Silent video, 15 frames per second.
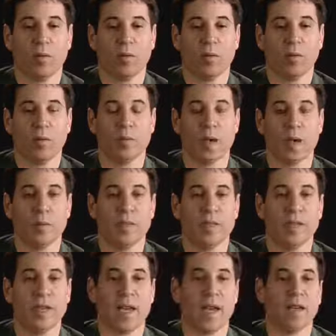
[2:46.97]
will mom
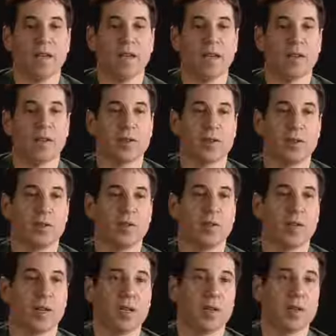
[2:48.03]
and dad let us do
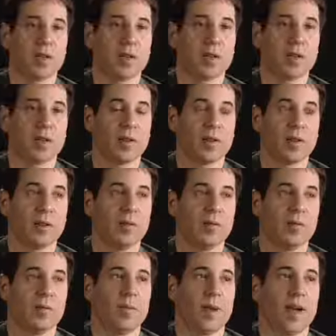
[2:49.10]
this. It
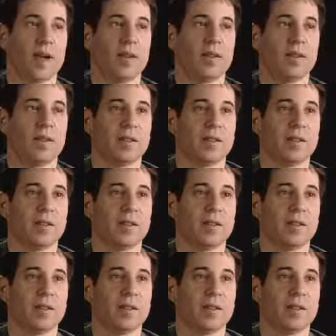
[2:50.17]
was about